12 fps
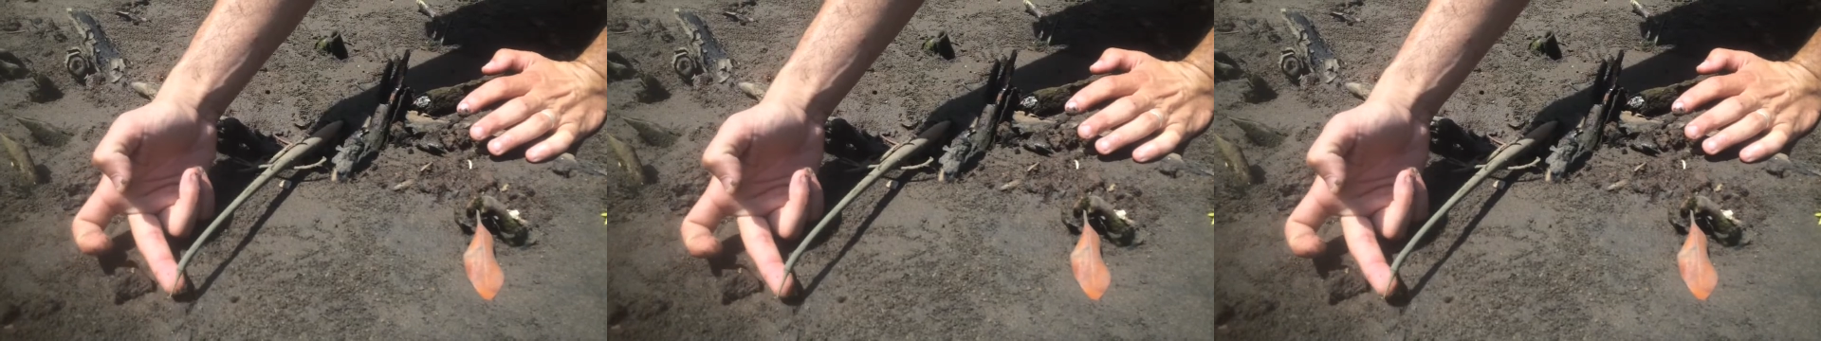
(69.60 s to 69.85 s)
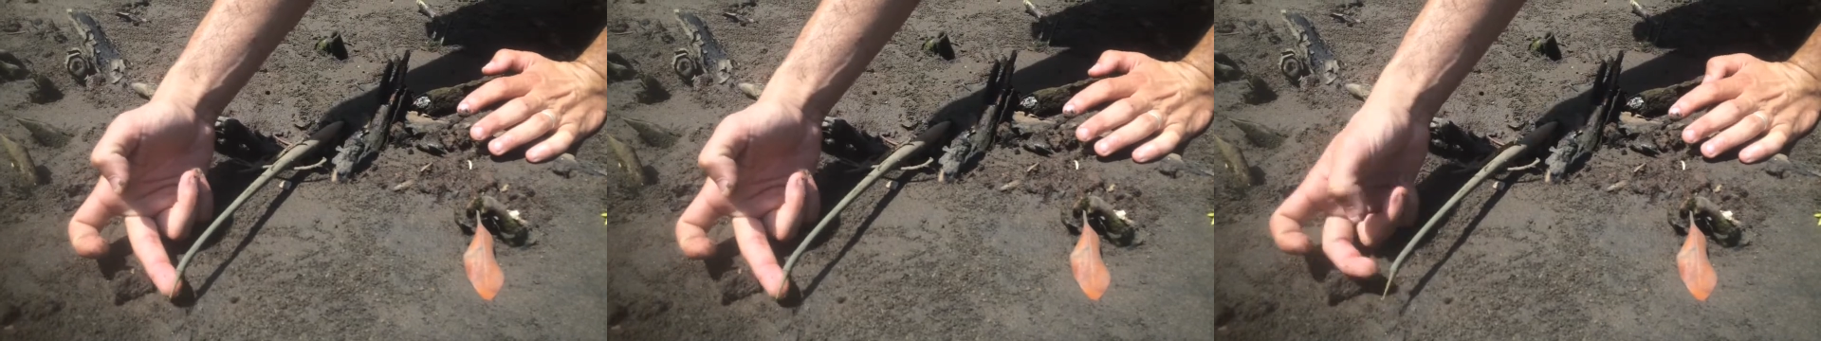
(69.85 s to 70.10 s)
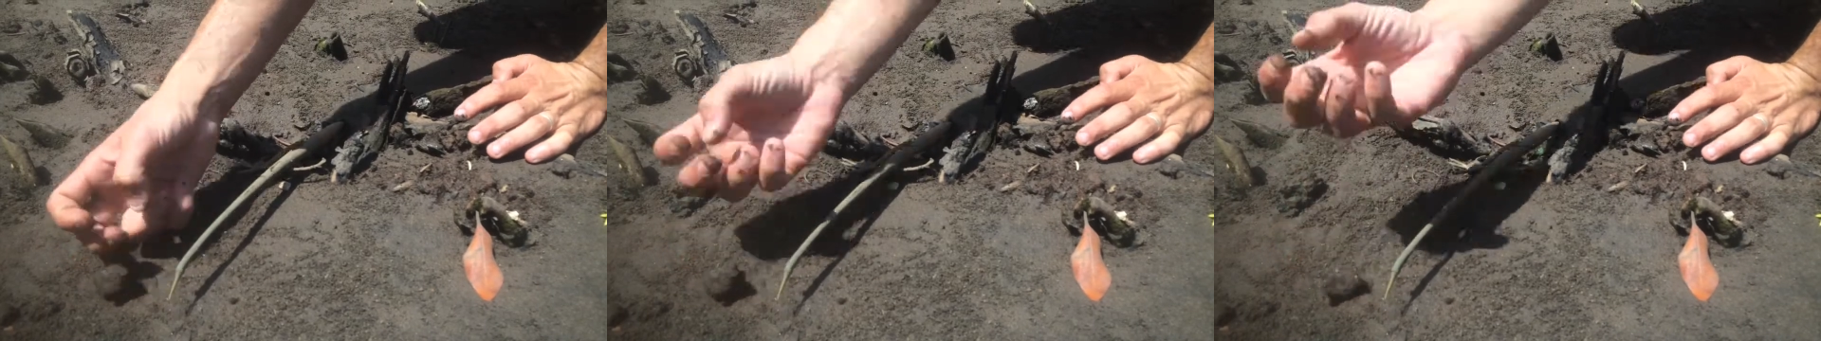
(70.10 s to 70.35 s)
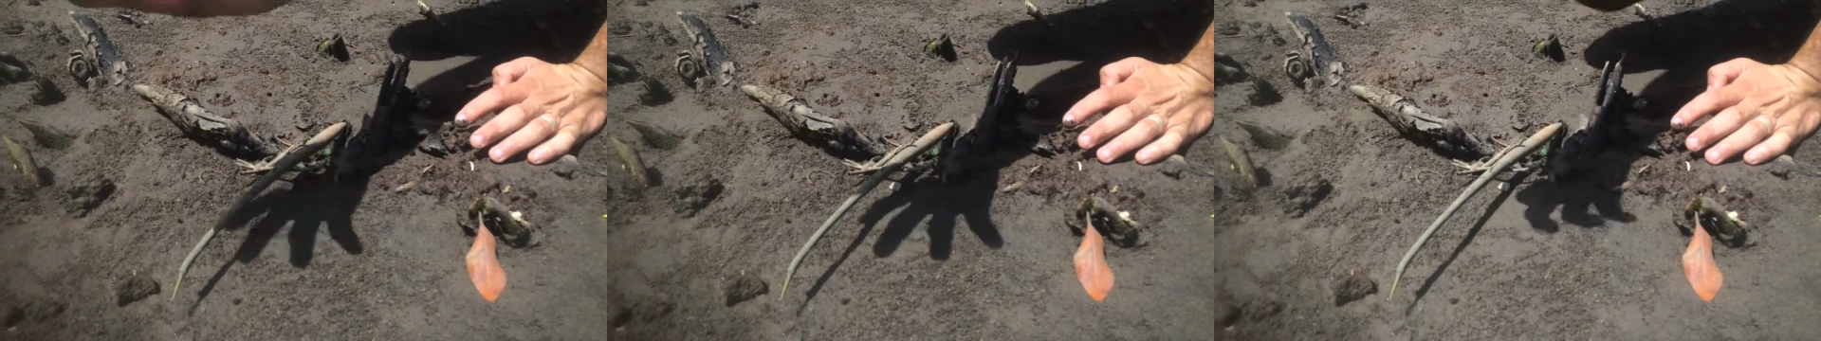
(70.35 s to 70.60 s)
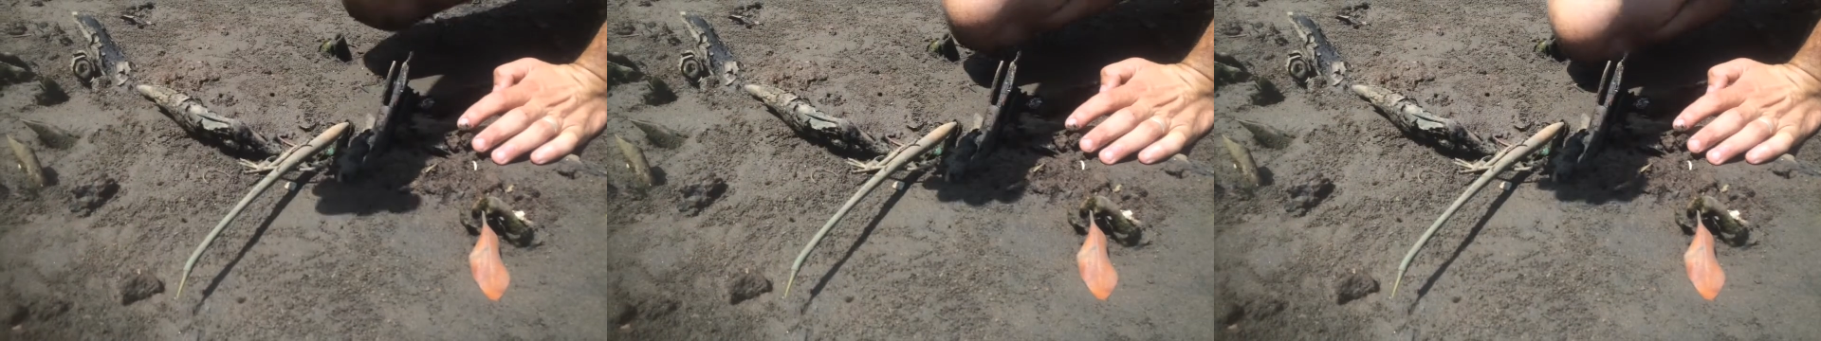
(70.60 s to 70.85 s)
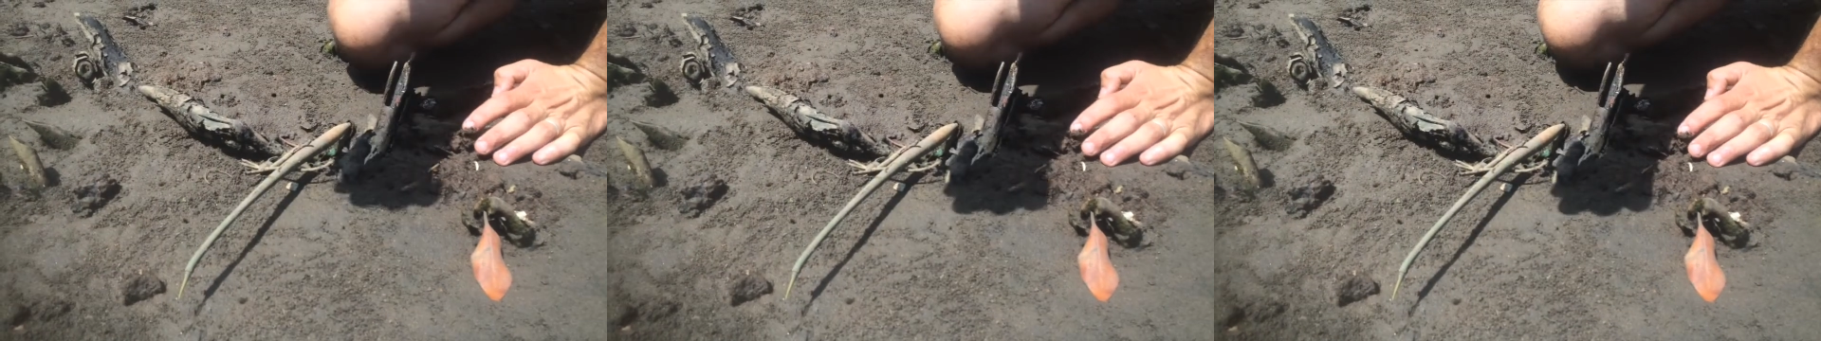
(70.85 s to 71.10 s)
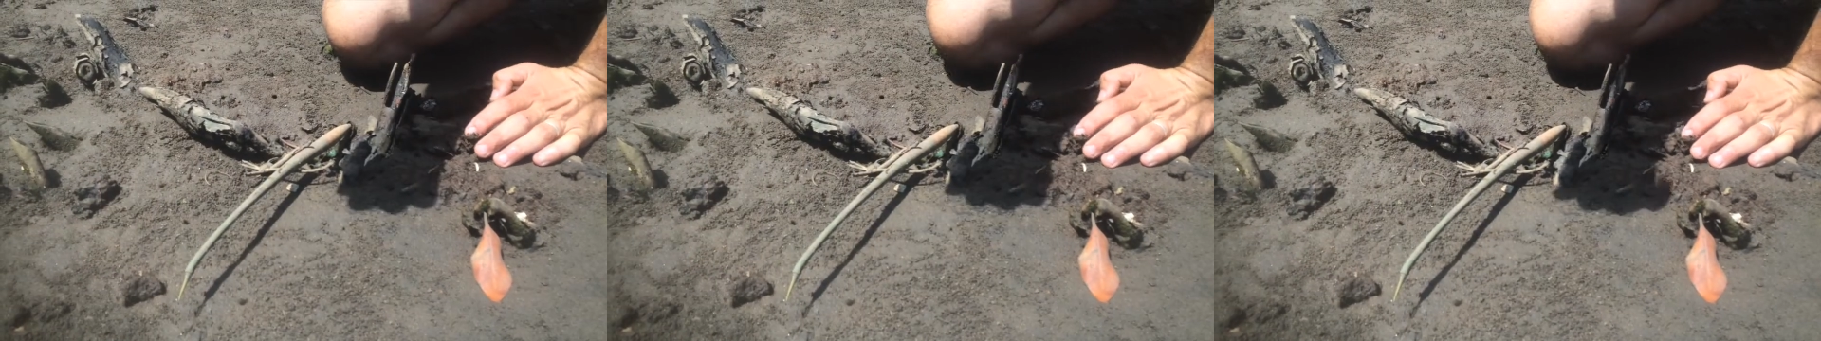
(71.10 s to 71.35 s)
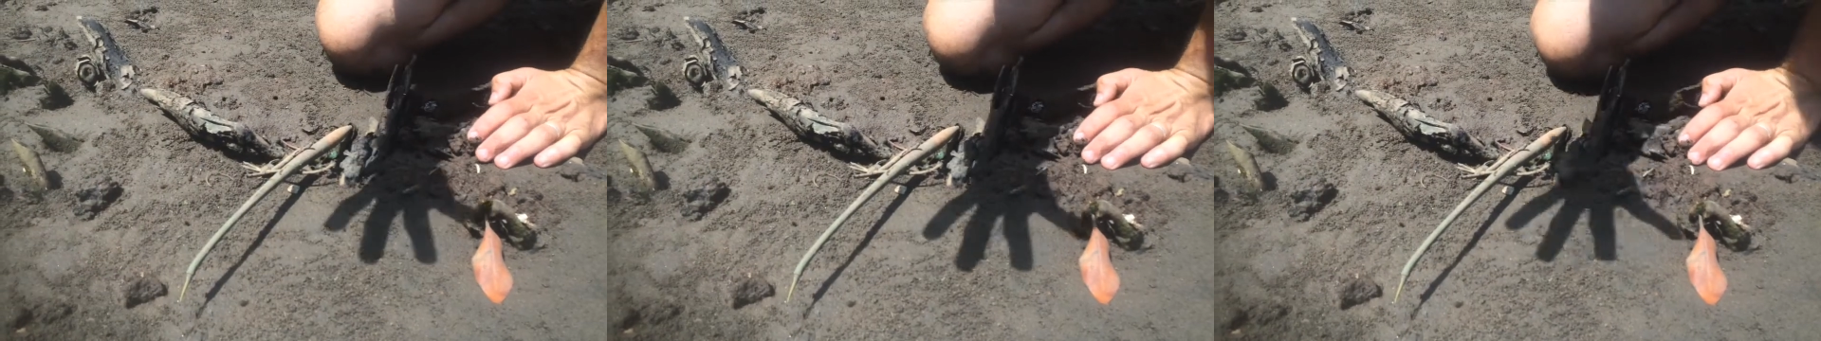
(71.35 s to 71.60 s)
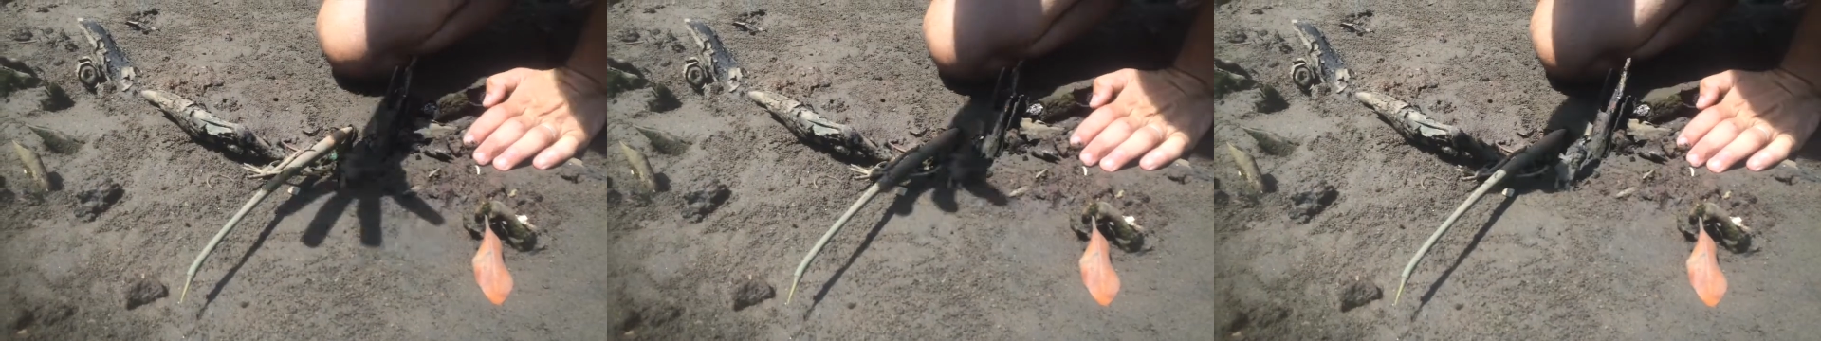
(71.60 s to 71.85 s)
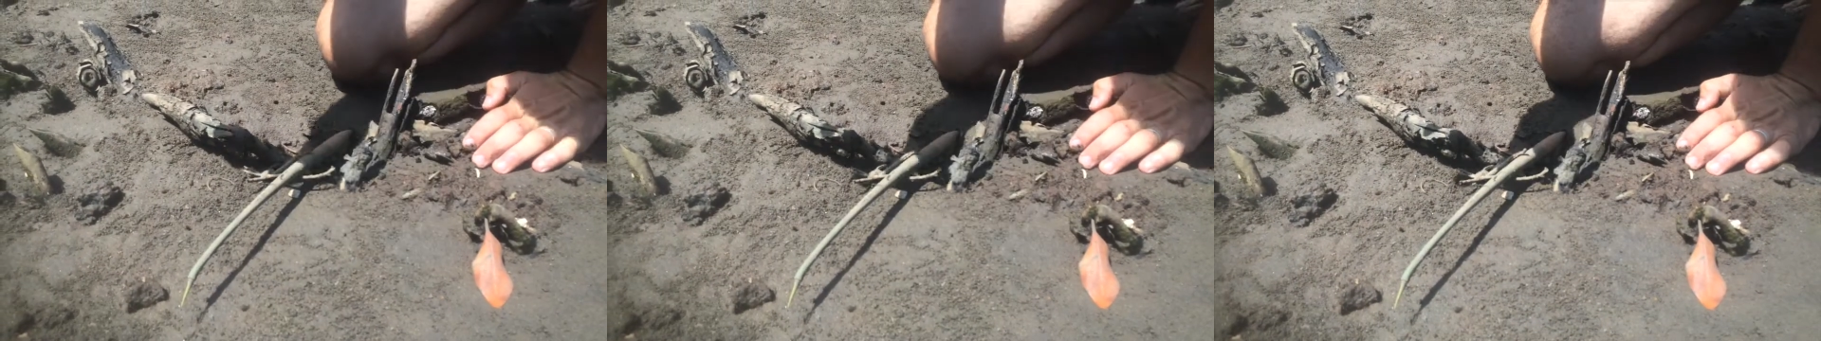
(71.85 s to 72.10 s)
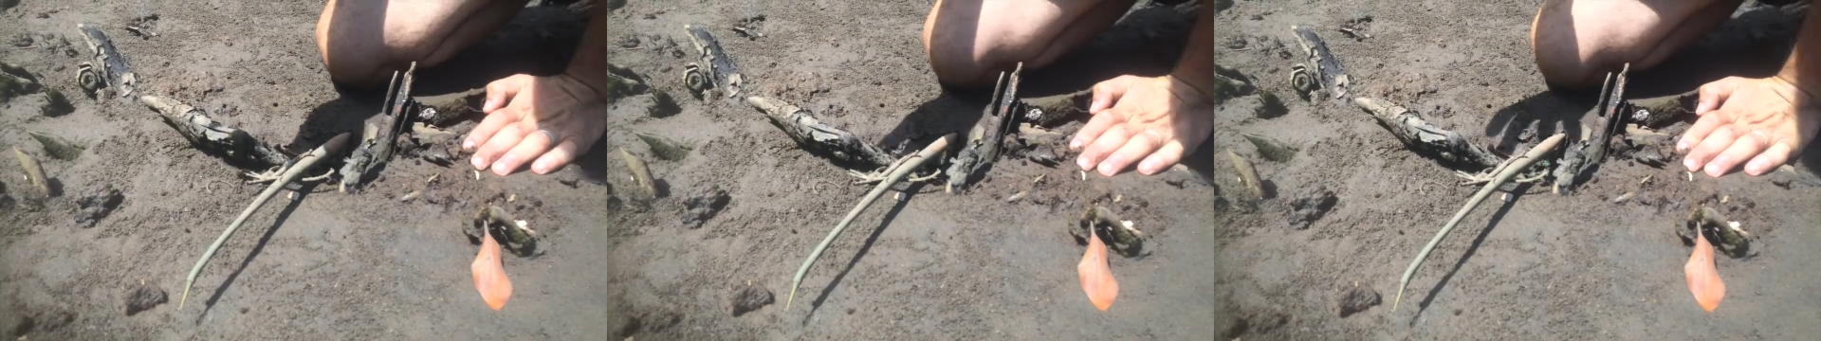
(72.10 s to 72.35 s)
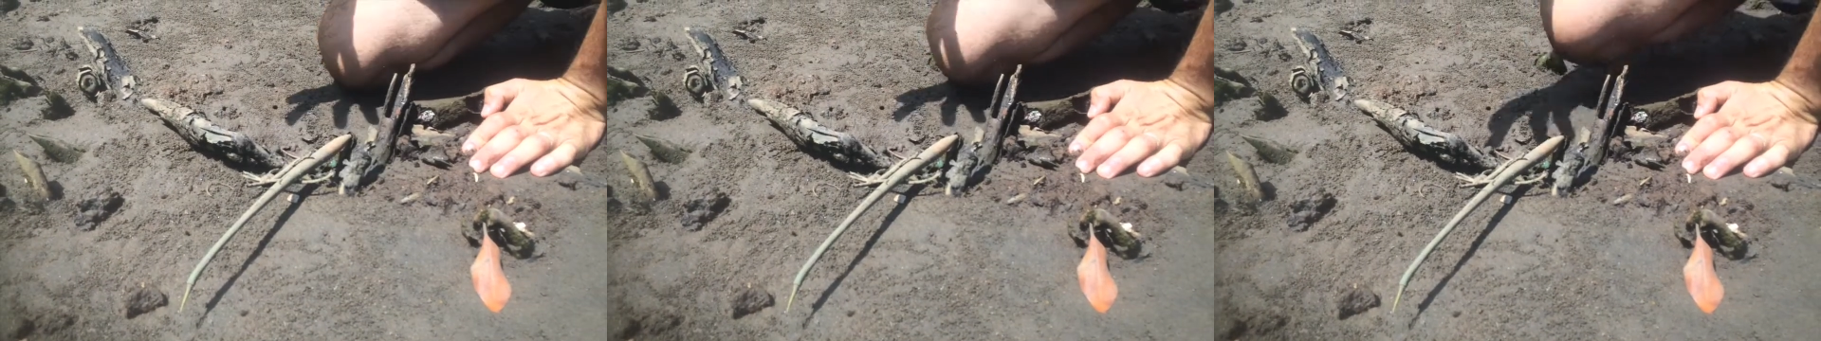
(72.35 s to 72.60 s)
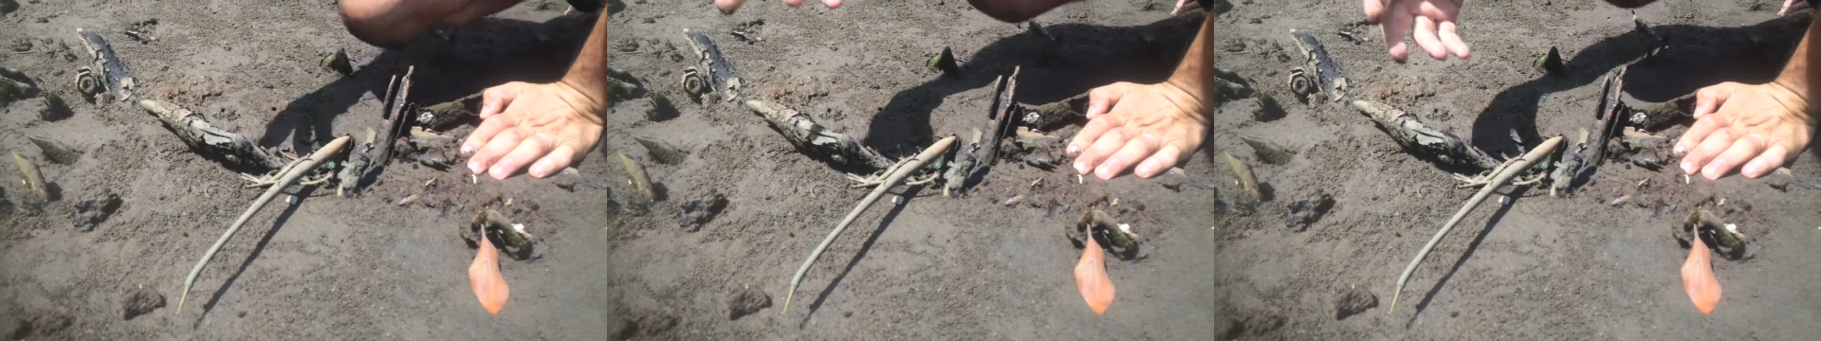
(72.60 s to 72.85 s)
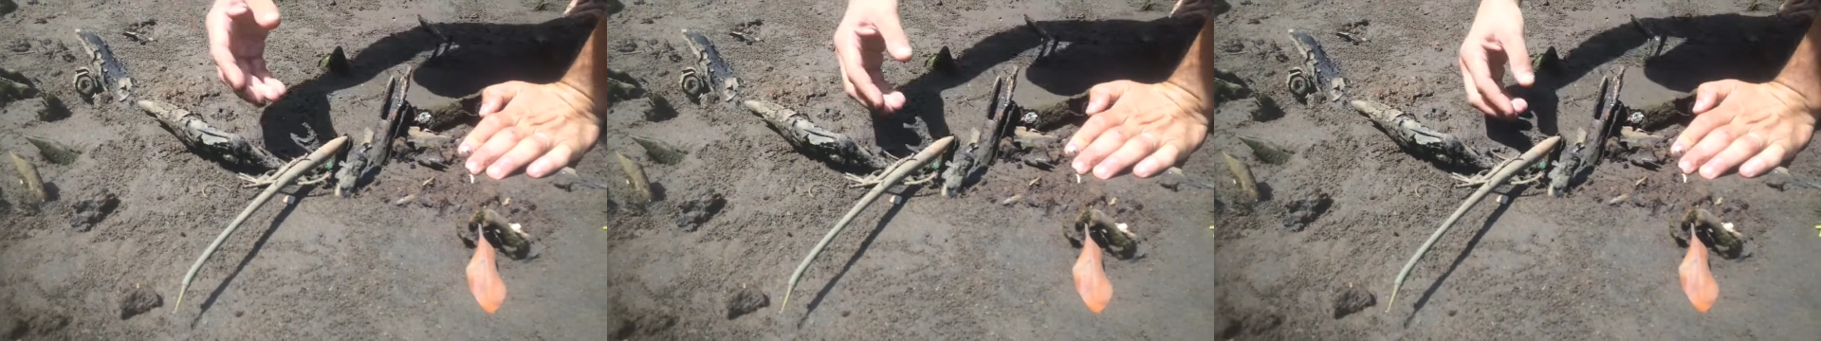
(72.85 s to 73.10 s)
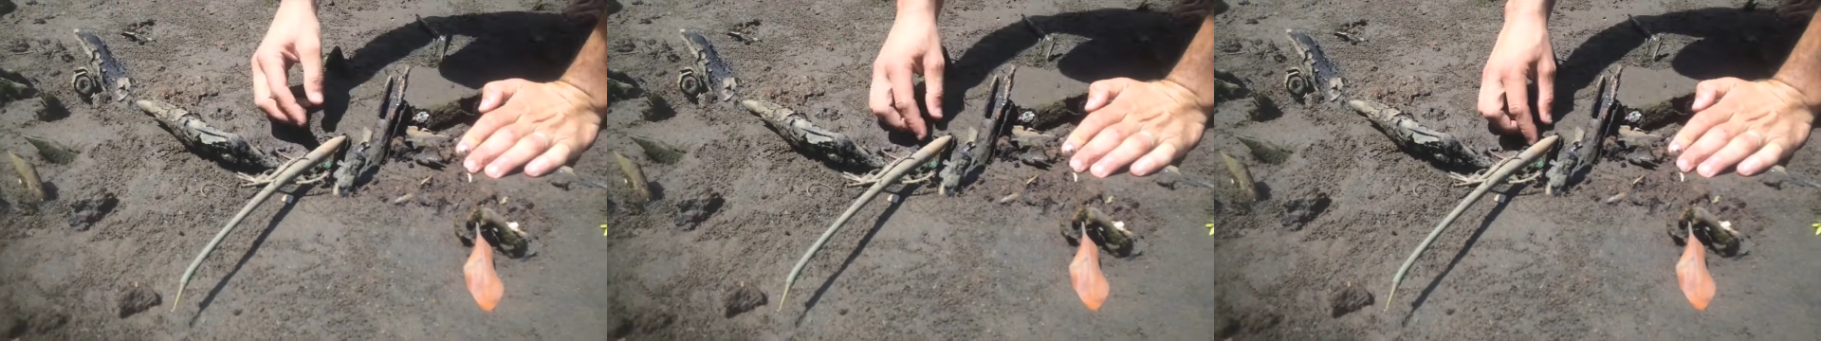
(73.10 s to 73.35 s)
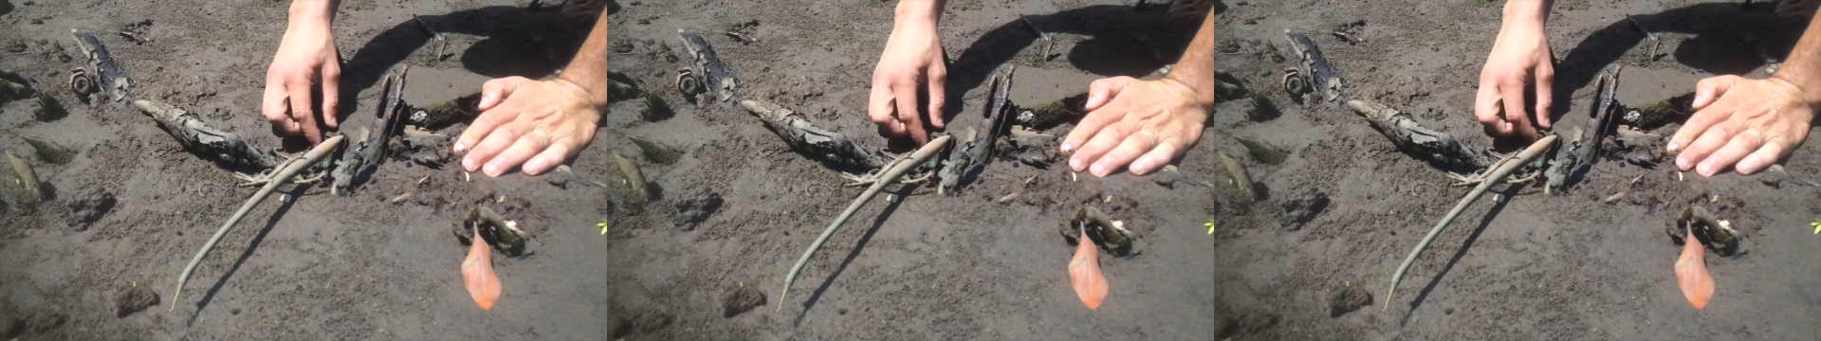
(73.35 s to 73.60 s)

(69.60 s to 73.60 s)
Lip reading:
[unreadable: no face in view]